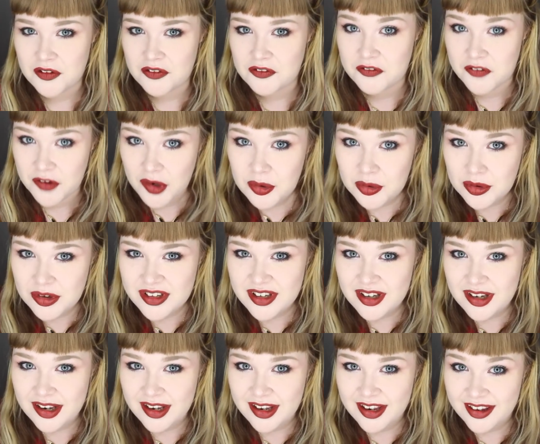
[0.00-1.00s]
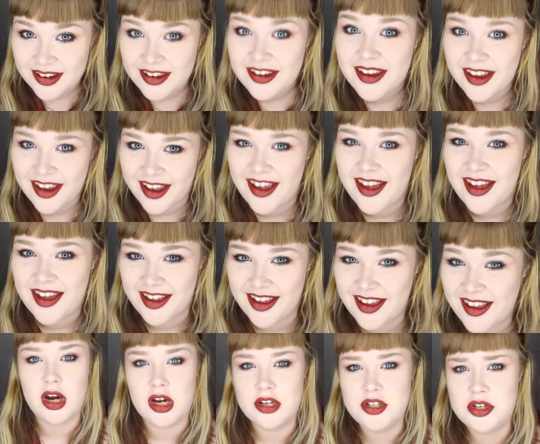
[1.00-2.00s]
Food? Yeah.
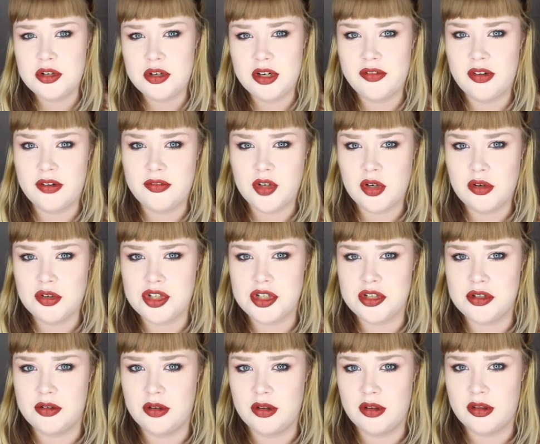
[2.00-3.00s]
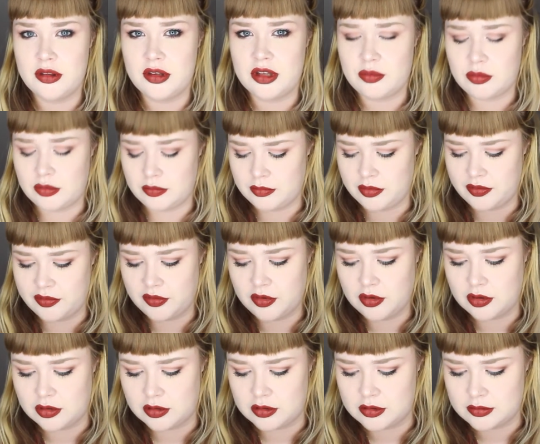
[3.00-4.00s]
Well, I don't know if I've told you this one
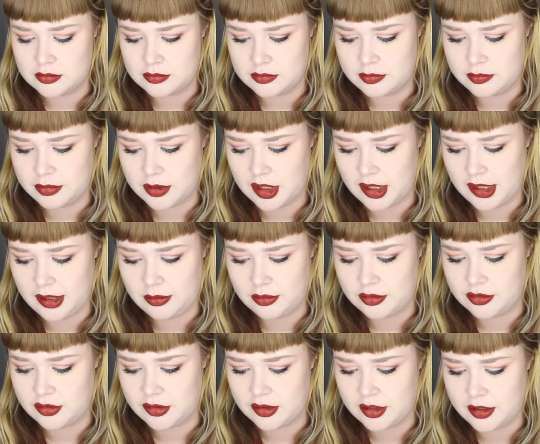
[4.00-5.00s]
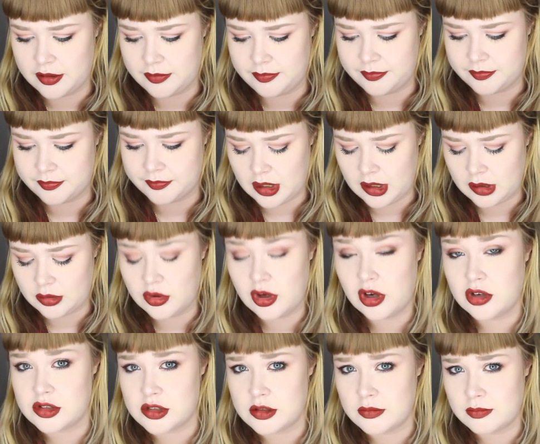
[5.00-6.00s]
before, but it was
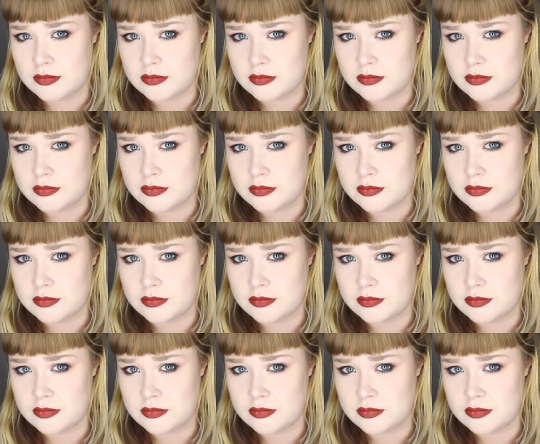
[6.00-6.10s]
odd.